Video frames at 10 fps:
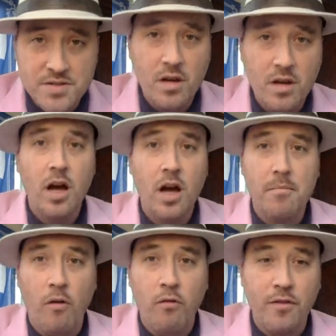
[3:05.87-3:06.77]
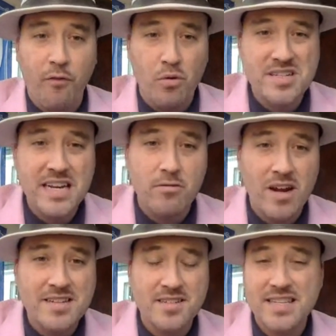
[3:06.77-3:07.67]
over the 14
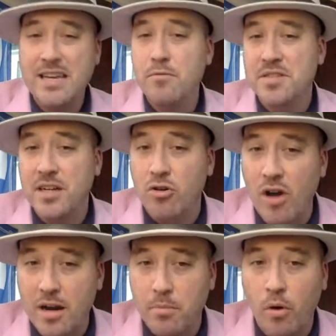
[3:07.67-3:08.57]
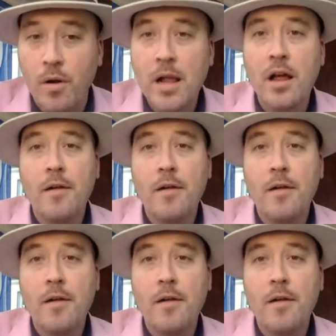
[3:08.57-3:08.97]
races. He was incredible.